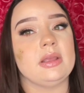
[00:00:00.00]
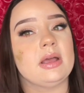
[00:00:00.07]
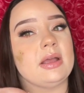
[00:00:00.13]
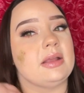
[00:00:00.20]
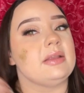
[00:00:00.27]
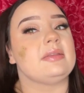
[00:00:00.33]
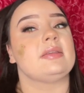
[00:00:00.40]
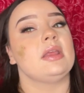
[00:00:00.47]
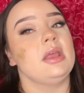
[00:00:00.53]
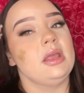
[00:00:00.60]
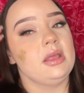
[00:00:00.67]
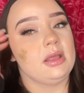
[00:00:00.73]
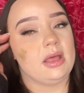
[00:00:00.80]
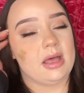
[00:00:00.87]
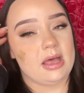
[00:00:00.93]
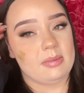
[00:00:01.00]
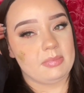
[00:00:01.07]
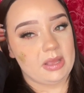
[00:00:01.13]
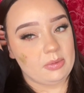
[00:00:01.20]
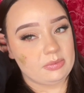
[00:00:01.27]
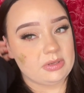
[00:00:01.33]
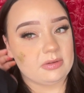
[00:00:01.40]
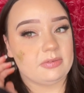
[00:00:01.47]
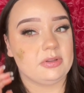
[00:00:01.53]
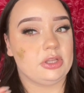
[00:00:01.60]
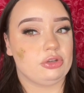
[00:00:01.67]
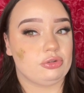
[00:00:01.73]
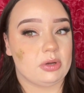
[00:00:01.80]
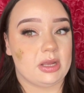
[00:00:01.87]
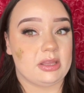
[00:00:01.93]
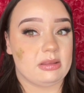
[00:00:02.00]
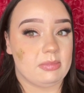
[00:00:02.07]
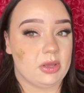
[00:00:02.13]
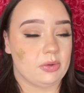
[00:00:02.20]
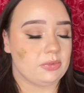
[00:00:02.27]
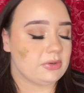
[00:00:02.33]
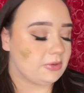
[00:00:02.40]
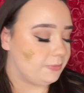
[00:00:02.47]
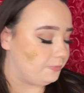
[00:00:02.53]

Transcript: eyes. I will definitely try them out.